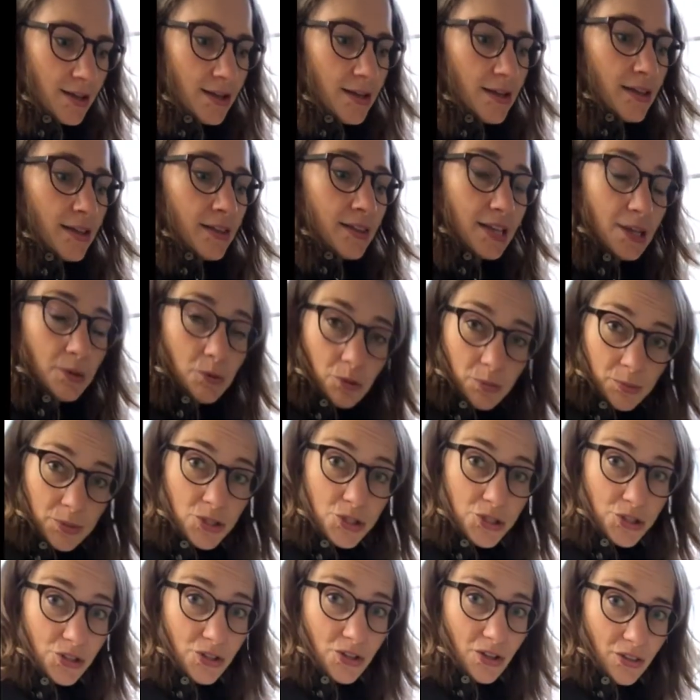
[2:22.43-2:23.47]
they will
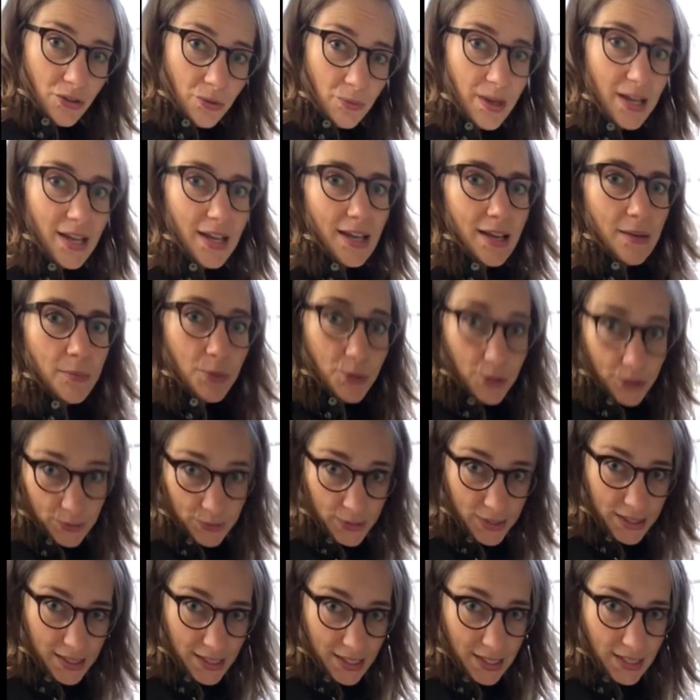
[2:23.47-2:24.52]
mature all the way, produce
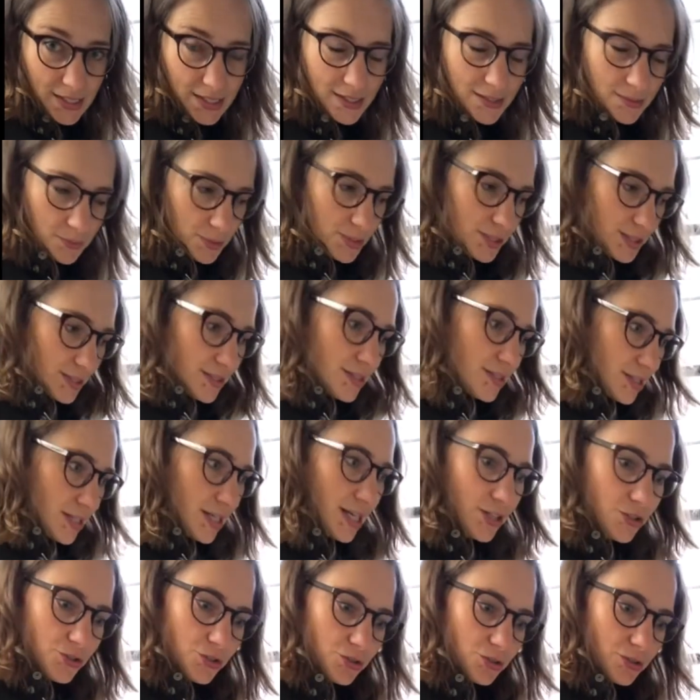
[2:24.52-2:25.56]
seeds, which is the
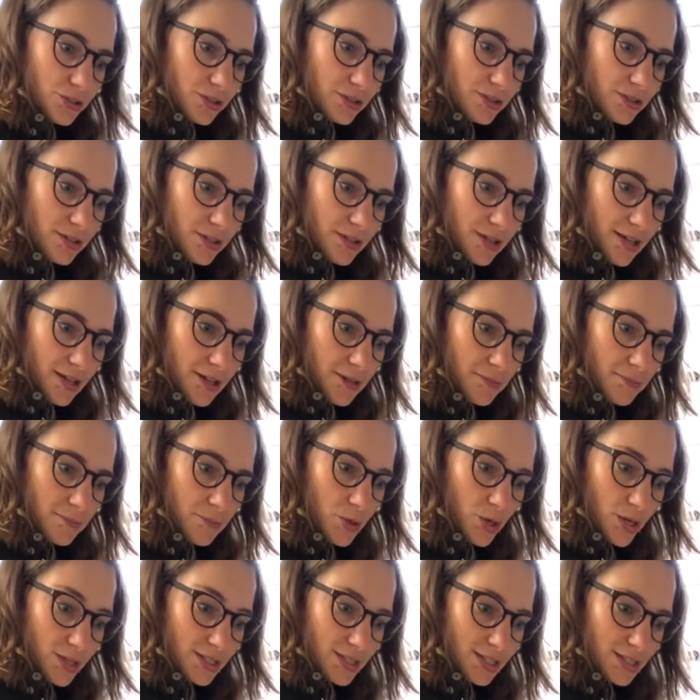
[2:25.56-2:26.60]
natural
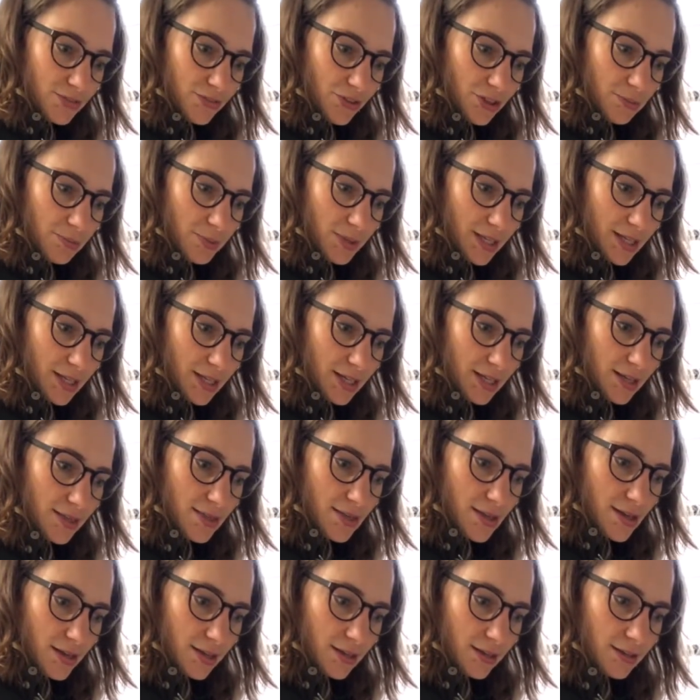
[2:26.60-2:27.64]
process for the plant, and
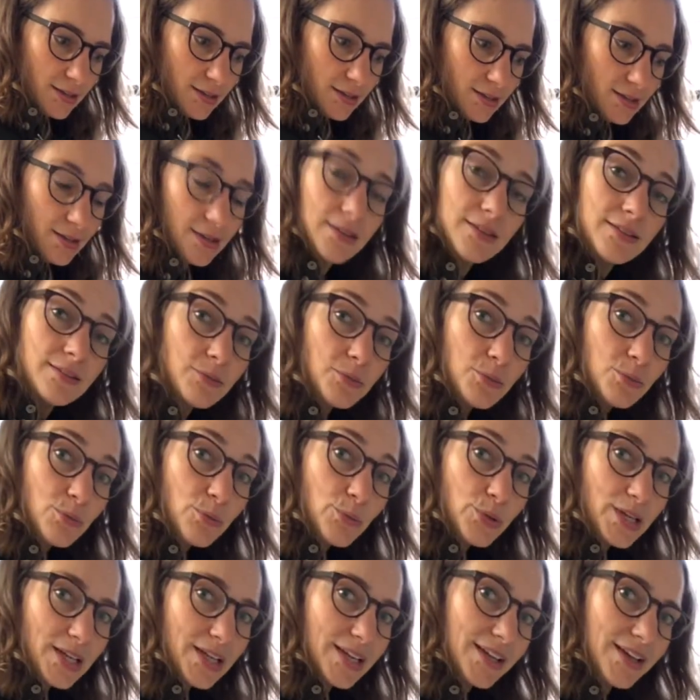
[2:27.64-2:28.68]
then
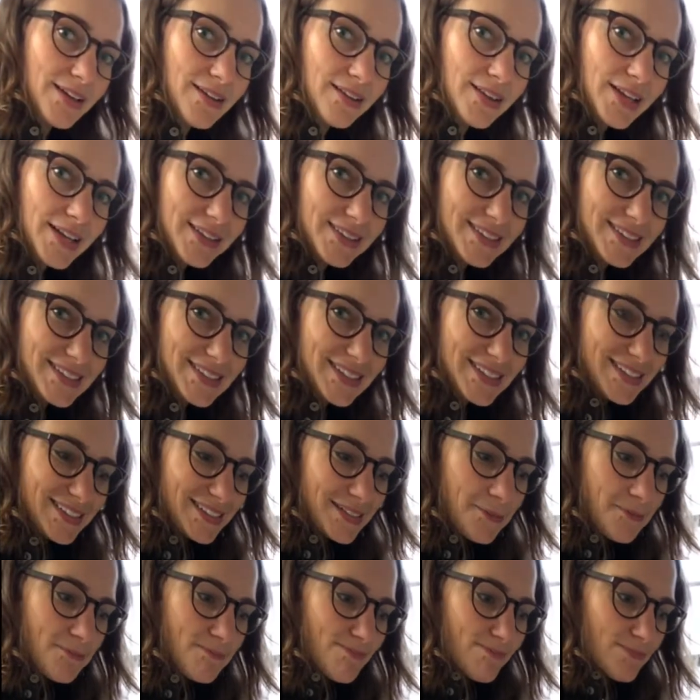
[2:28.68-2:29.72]
we can collect the seeds.
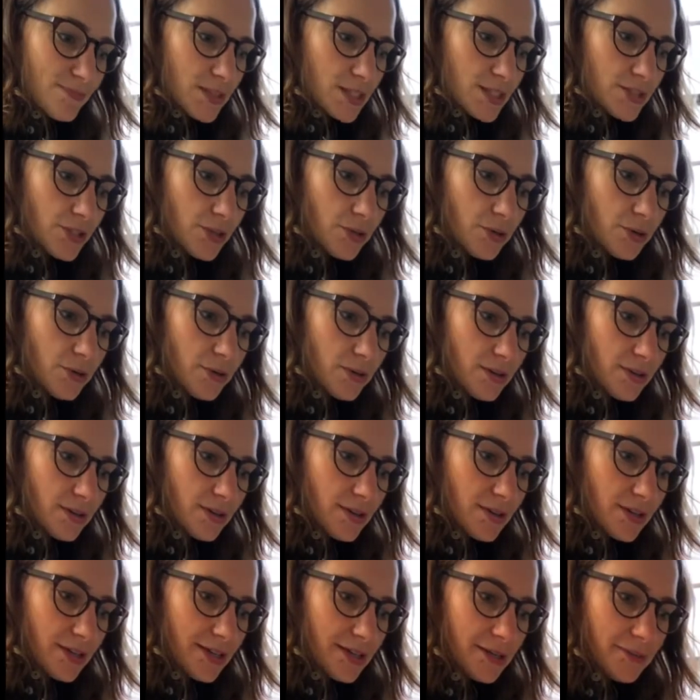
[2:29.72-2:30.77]
So
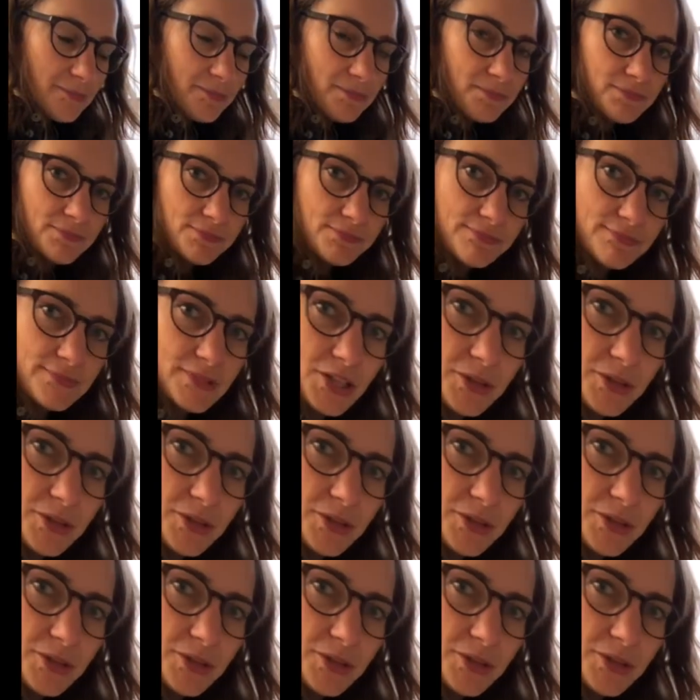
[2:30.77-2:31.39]
you can